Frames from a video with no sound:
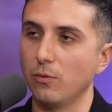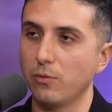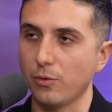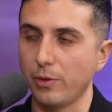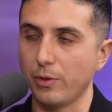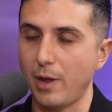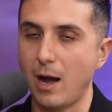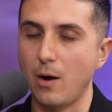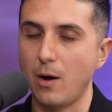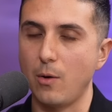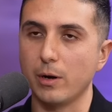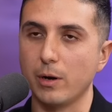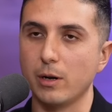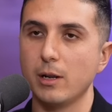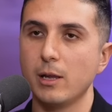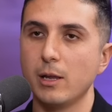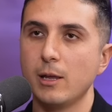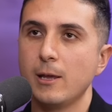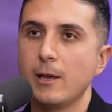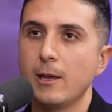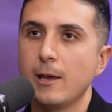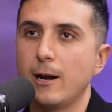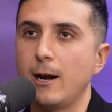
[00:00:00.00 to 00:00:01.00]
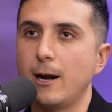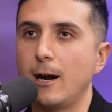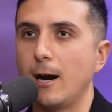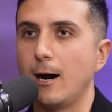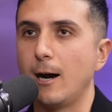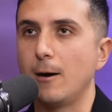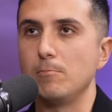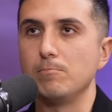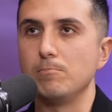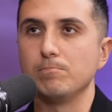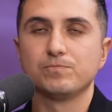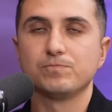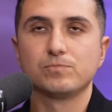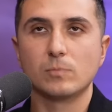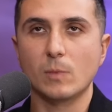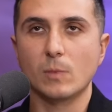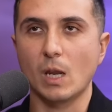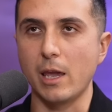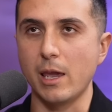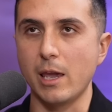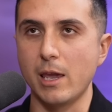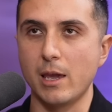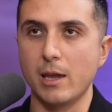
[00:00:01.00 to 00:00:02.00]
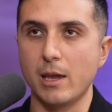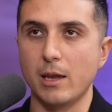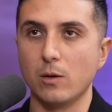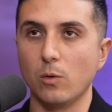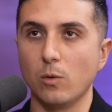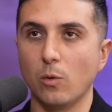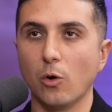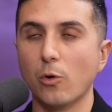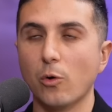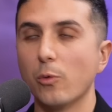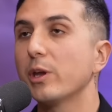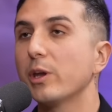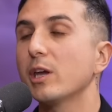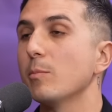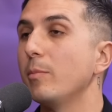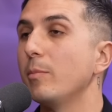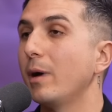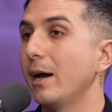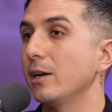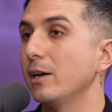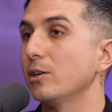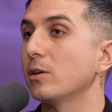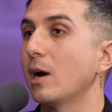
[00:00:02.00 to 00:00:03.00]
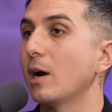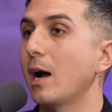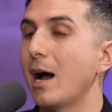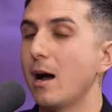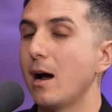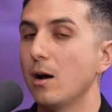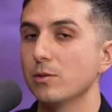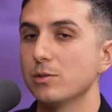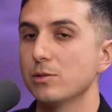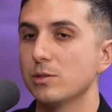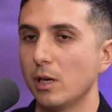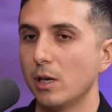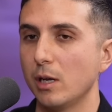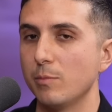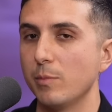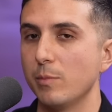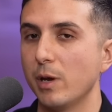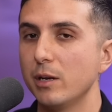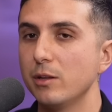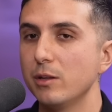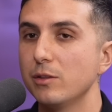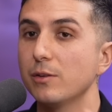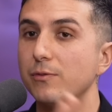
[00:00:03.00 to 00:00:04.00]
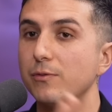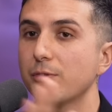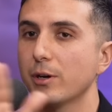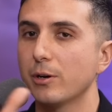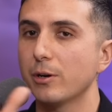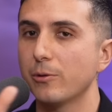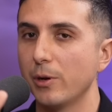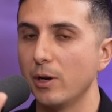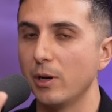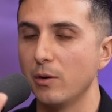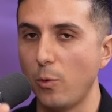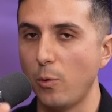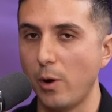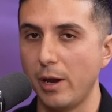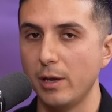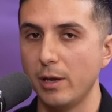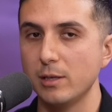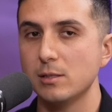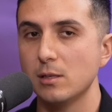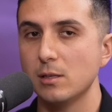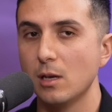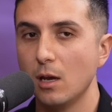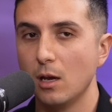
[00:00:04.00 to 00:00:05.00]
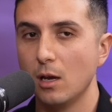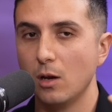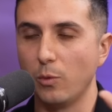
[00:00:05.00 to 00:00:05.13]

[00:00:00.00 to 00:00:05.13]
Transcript: for that one. Or we can buy your house in many different creative ways.